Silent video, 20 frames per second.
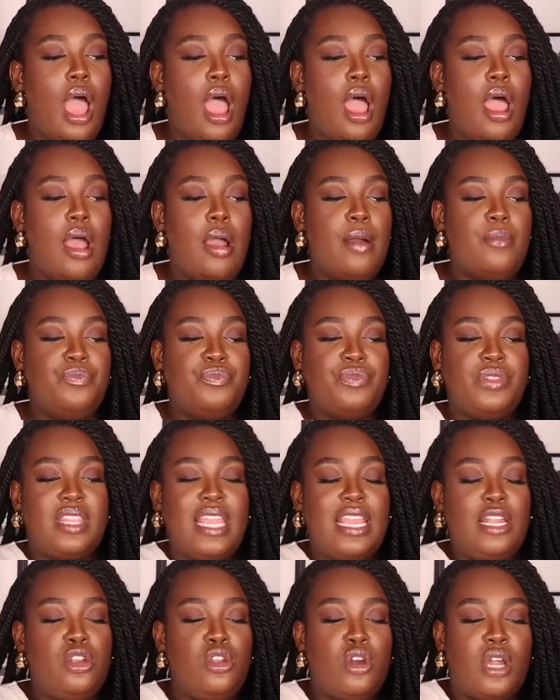Um,
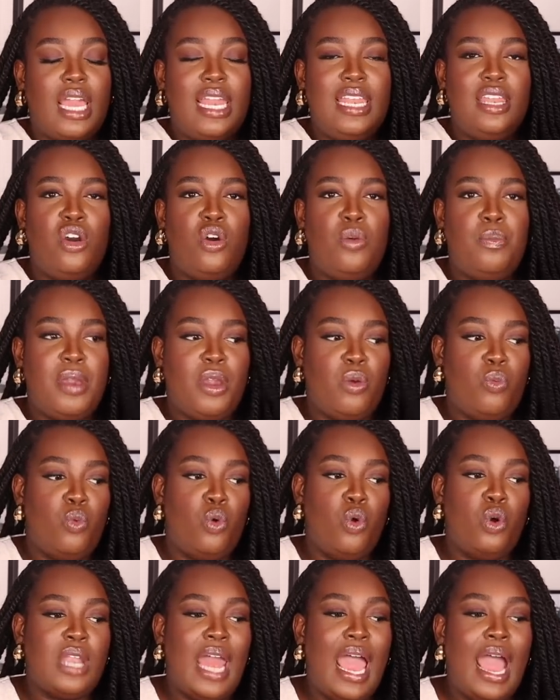they look a little bit
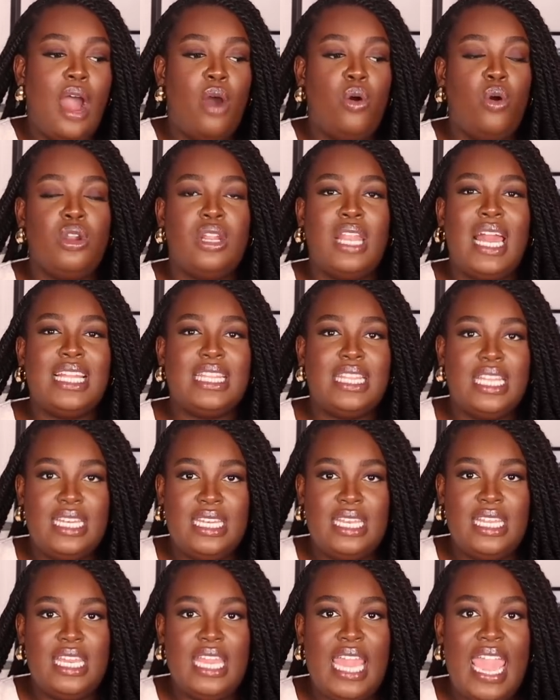worn out on like the
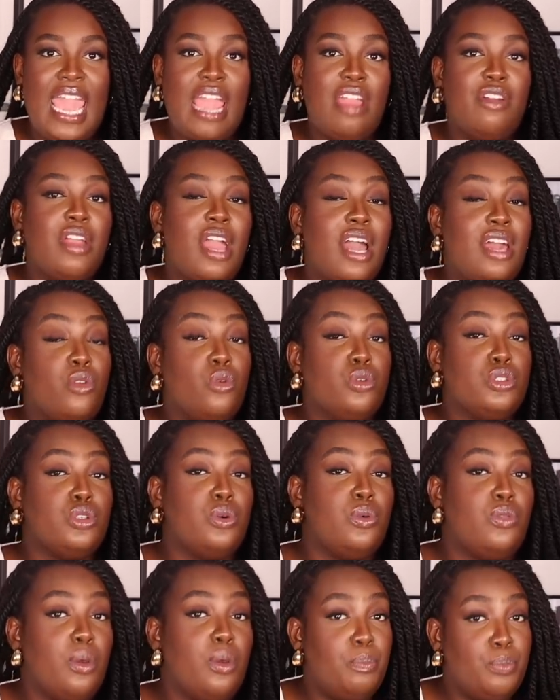knee area and
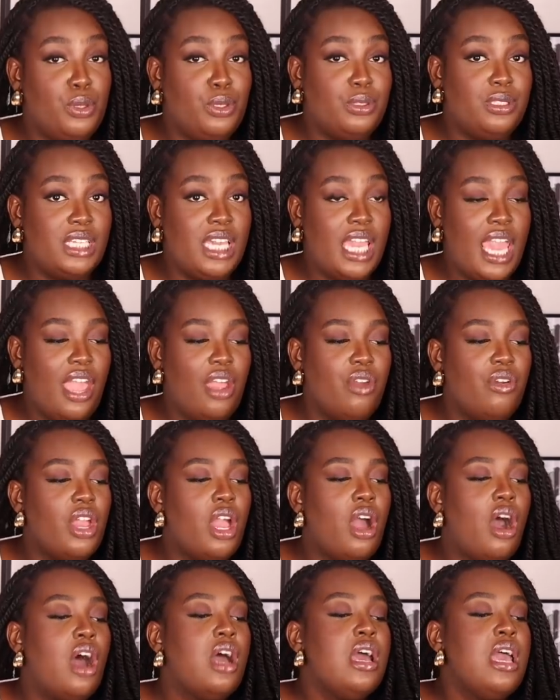also booty
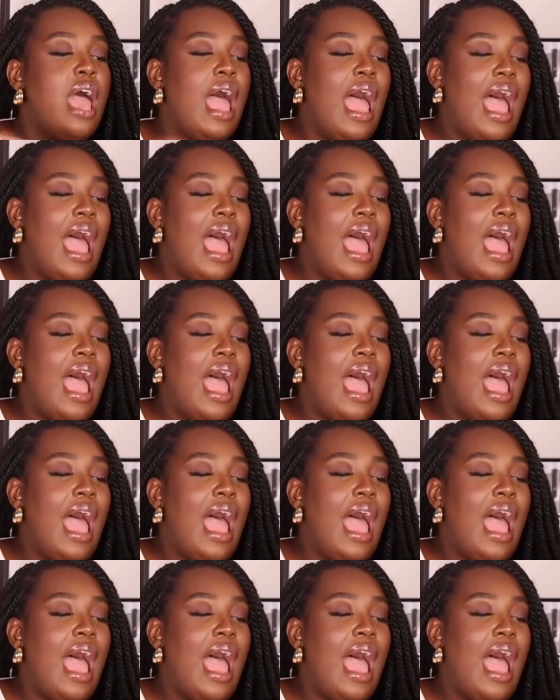area.